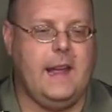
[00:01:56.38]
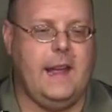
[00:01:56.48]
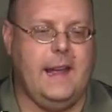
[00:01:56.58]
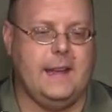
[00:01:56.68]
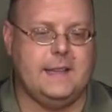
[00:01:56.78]

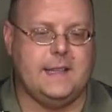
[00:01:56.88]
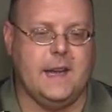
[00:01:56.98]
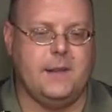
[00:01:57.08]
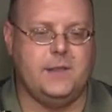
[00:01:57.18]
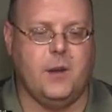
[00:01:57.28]
and
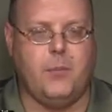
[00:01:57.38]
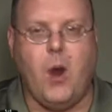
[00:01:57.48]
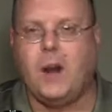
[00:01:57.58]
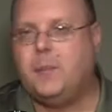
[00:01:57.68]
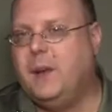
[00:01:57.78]
uh, so
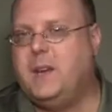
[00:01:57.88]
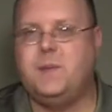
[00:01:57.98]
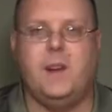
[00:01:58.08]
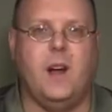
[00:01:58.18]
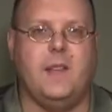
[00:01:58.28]
product
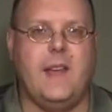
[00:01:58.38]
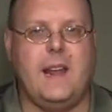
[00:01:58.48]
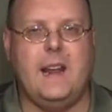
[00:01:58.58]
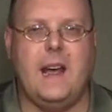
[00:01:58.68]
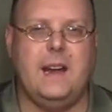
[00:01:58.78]
placement and all
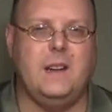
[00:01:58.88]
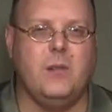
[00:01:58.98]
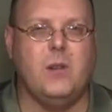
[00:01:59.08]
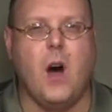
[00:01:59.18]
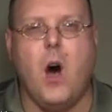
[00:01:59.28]
that. And I
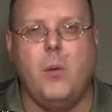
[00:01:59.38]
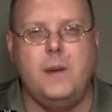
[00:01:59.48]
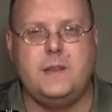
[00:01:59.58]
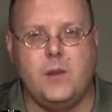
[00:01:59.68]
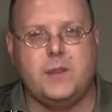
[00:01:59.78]
don't
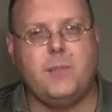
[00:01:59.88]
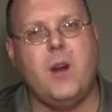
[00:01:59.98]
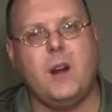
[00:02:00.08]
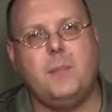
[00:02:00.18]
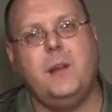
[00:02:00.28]
always notice
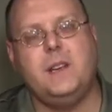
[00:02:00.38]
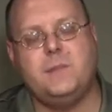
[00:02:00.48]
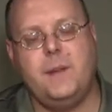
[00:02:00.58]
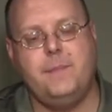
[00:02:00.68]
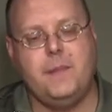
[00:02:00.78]
product
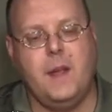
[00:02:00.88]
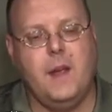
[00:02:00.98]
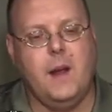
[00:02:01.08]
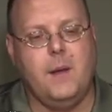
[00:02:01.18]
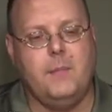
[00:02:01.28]
placement,
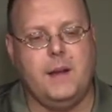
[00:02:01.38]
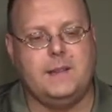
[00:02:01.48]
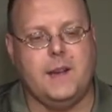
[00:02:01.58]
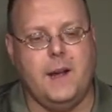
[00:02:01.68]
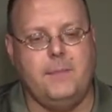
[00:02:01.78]

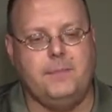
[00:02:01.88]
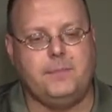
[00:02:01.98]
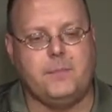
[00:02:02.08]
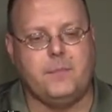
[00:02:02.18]
but um,